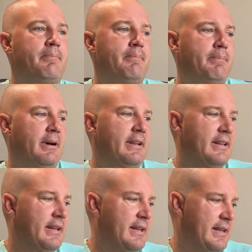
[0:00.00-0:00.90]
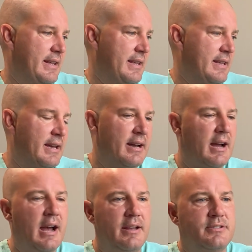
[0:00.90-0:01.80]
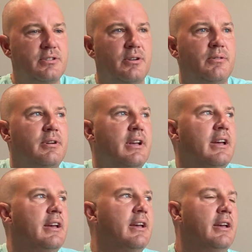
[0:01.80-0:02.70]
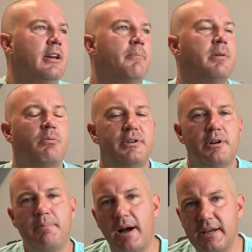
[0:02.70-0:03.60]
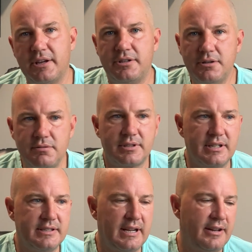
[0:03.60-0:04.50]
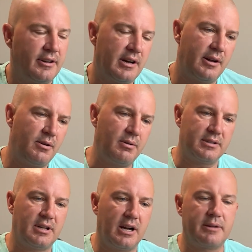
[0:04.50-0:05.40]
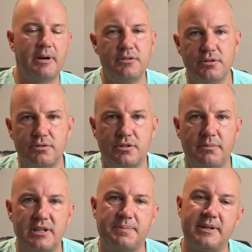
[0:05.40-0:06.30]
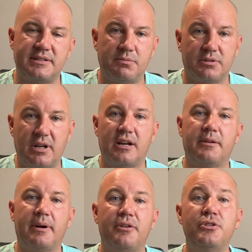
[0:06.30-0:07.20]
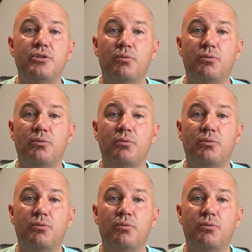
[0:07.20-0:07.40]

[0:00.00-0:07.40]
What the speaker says: But yeah, but when you're buying a used container, and I don't want to talk about used too much because we're talking about new